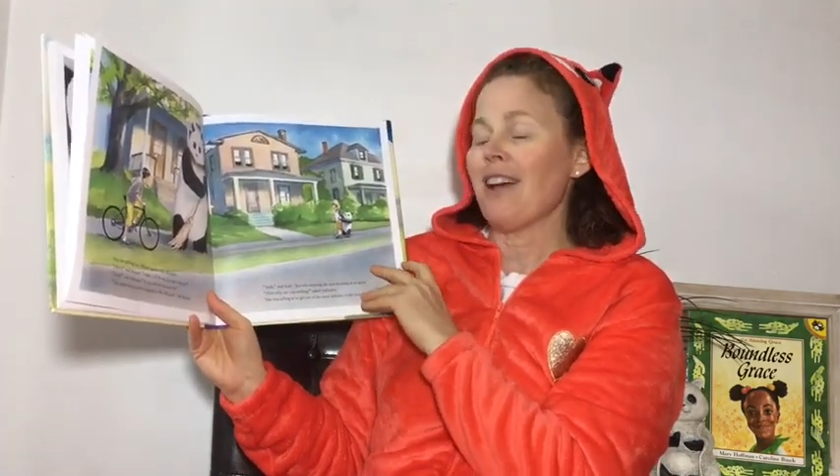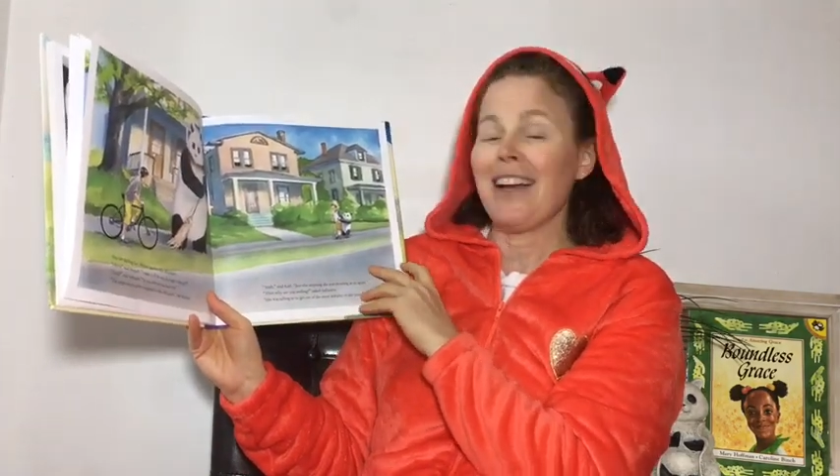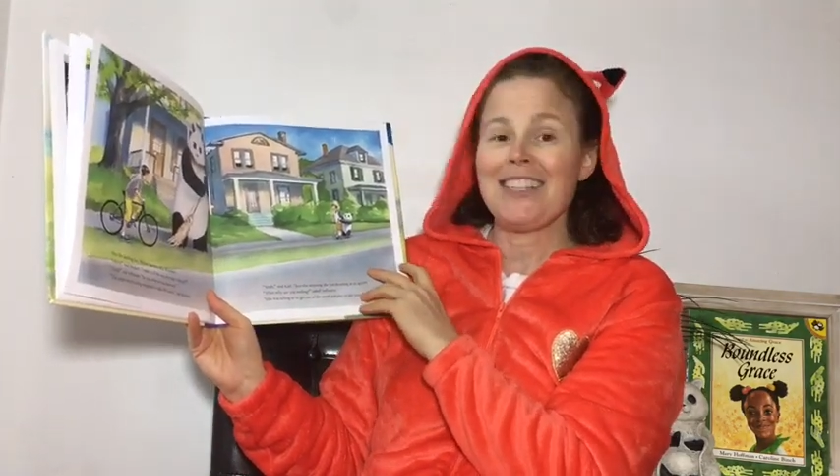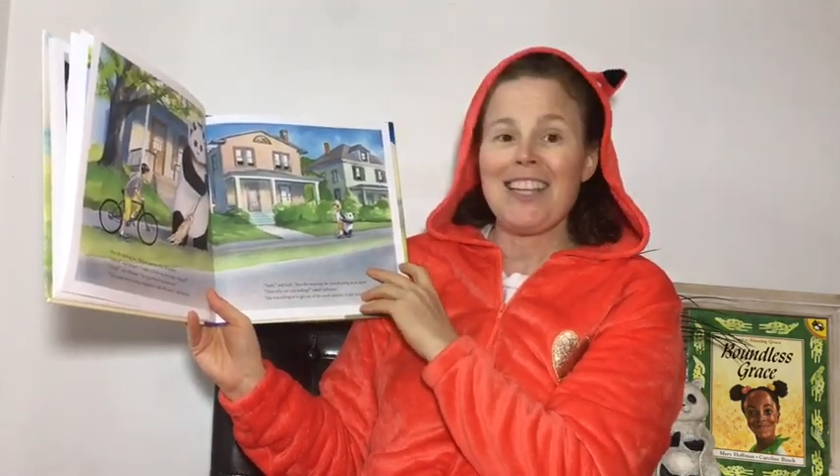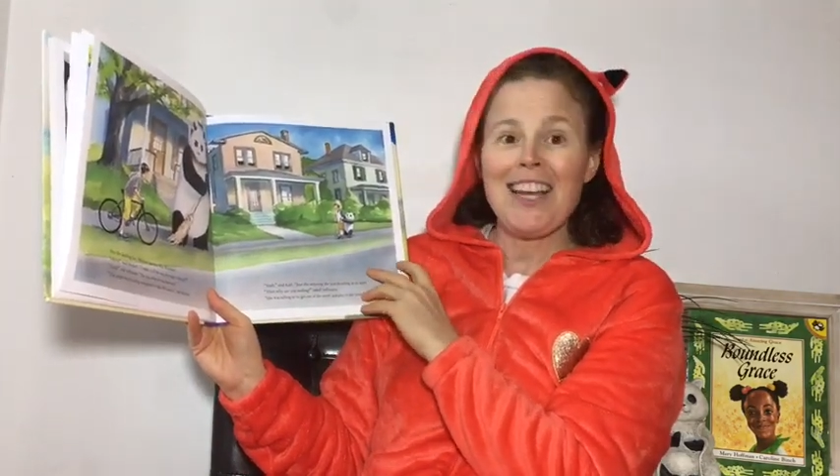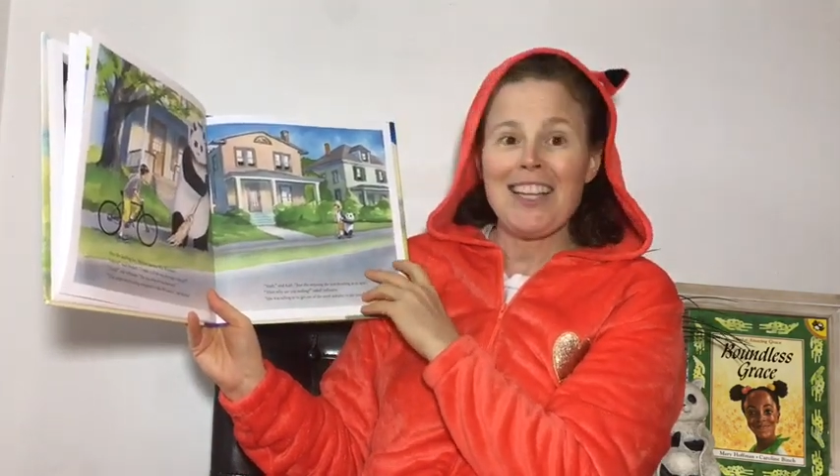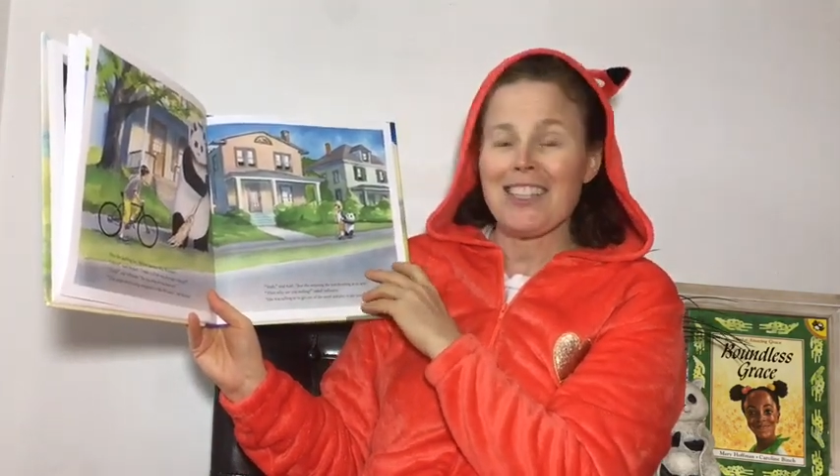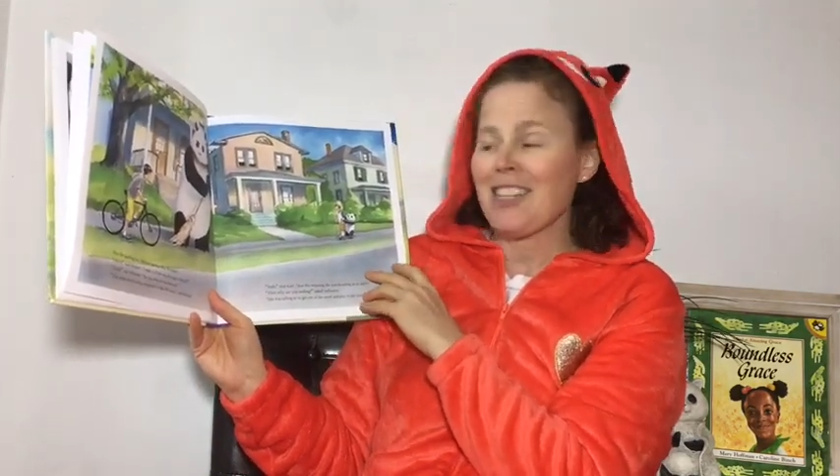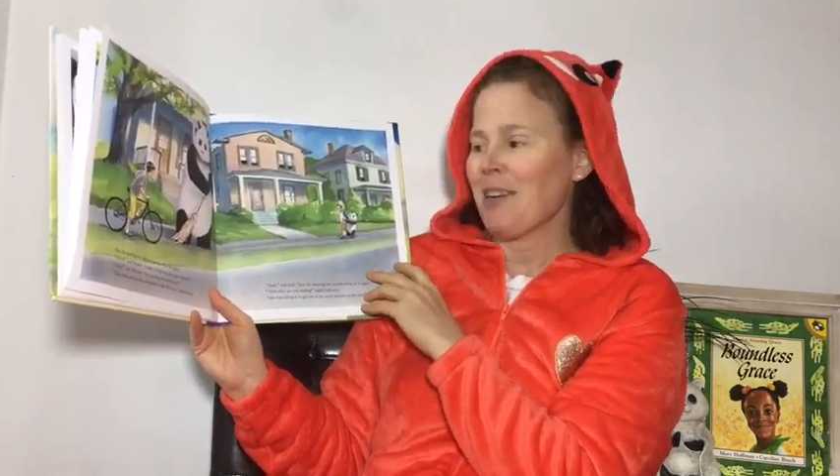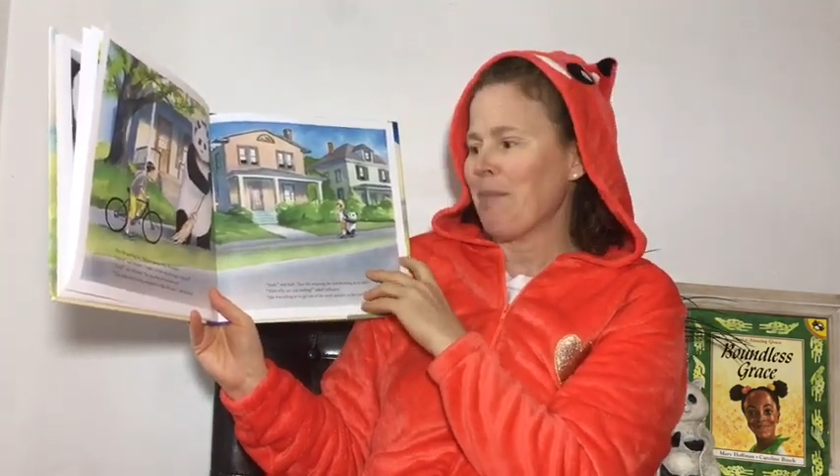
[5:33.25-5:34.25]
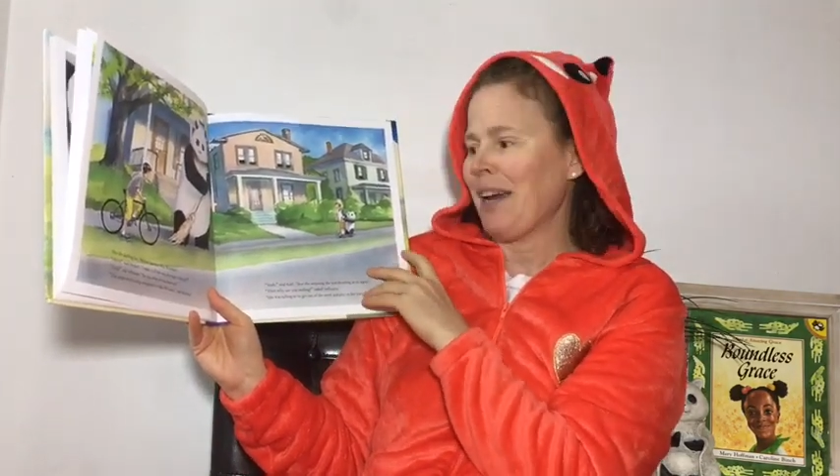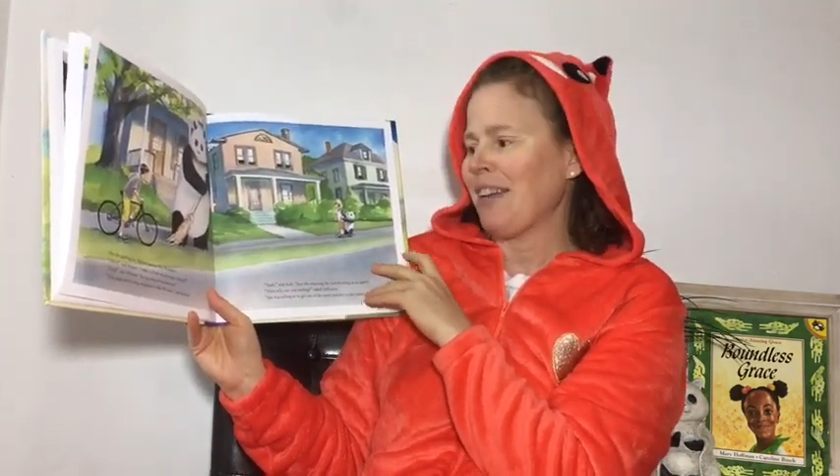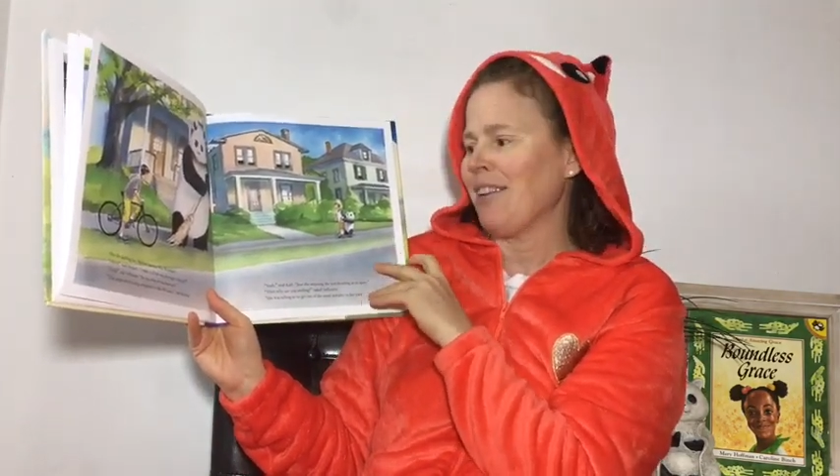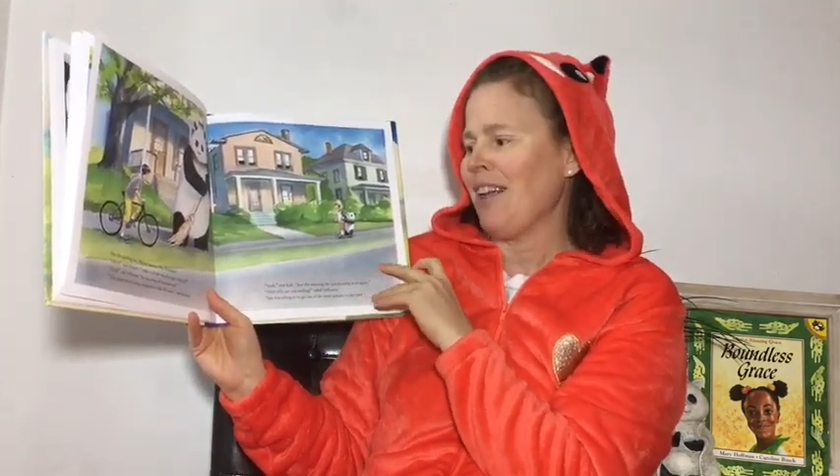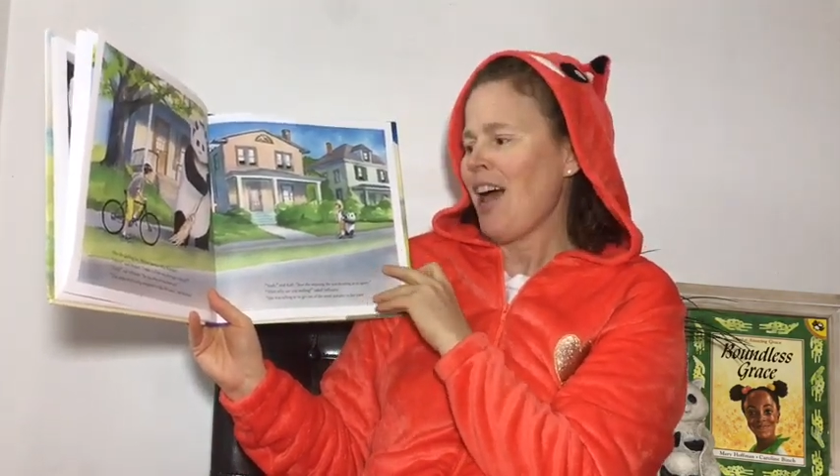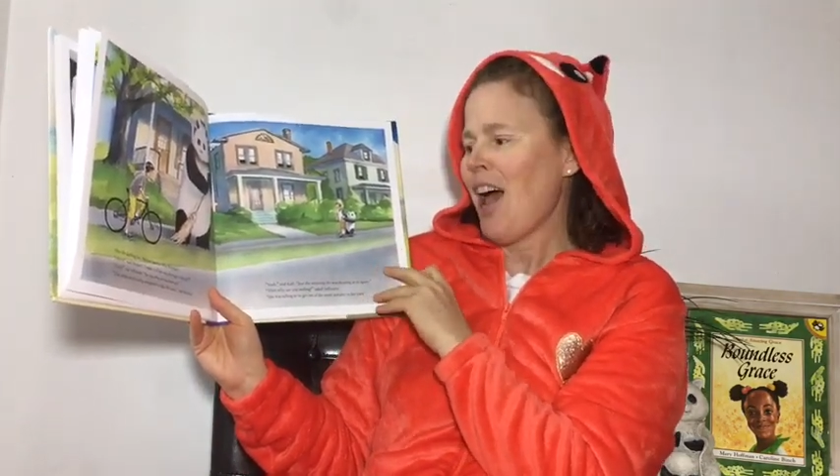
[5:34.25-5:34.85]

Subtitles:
I did it, said Michael.